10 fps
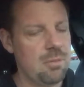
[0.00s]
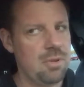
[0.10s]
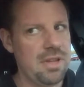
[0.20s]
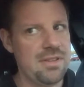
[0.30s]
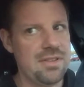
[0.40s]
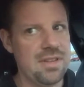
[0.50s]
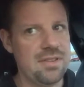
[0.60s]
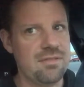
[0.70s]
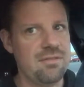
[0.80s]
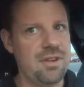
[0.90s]
place
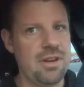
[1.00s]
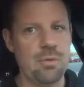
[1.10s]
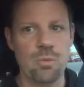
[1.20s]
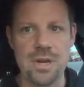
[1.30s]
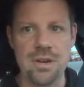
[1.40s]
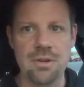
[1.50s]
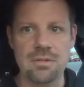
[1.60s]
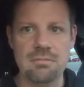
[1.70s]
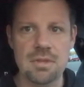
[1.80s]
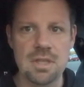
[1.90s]
that's very real.
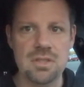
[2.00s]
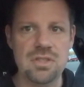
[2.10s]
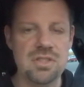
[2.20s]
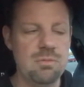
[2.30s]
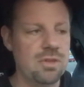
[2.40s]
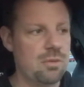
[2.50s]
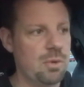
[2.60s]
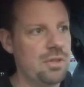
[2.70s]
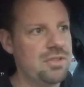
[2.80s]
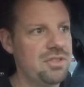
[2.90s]
It just seems like
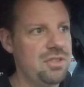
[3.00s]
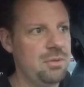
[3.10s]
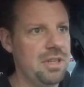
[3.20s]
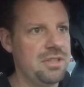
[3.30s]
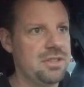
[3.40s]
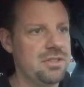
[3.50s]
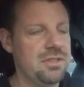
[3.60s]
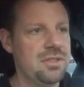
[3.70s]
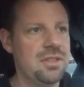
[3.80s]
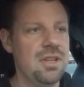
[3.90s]
real
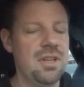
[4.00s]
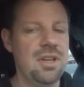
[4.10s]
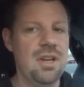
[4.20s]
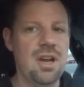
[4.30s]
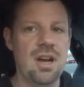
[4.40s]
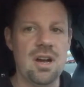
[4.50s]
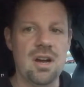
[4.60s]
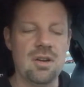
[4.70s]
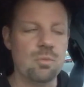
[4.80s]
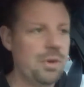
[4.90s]
situations,
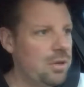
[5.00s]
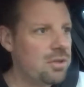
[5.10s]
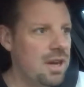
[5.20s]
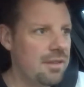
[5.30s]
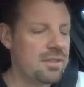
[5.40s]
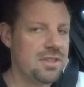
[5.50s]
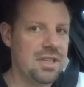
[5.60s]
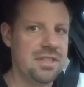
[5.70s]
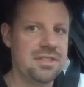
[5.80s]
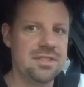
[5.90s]
real
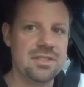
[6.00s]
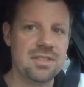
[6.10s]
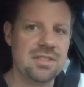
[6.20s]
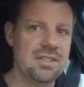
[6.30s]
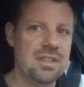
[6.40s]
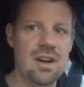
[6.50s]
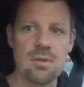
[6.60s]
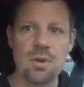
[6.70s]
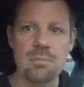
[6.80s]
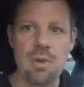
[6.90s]
conversations. There's these
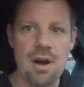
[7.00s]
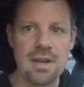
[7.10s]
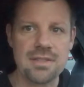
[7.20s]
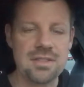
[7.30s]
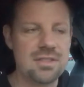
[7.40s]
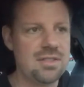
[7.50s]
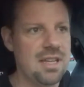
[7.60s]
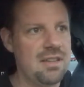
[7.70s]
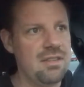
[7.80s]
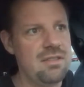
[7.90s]
awkward pauses
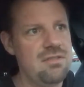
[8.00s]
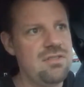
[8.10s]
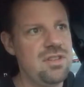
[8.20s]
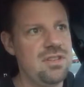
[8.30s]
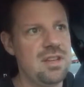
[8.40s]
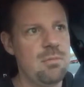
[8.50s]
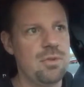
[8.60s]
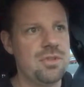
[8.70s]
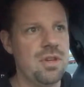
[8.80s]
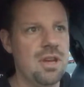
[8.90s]
that she's
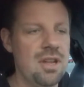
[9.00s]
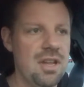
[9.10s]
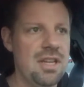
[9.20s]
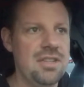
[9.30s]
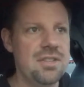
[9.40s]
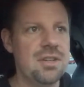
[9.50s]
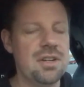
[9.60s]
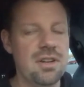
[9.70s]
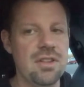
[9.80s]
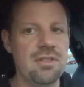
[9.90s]
able to
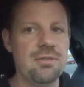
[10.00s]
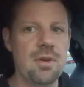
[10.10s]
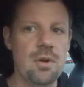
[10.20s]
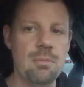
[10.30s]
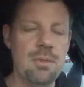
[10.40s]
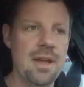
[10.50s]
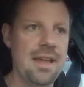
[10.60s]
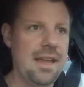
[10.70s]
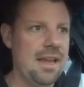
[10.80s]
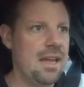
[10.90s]
insert into the film,
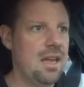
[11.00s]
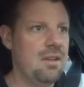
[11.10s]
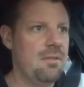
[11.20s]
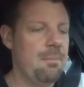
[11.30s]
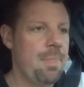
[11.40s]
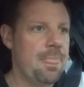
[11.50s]
and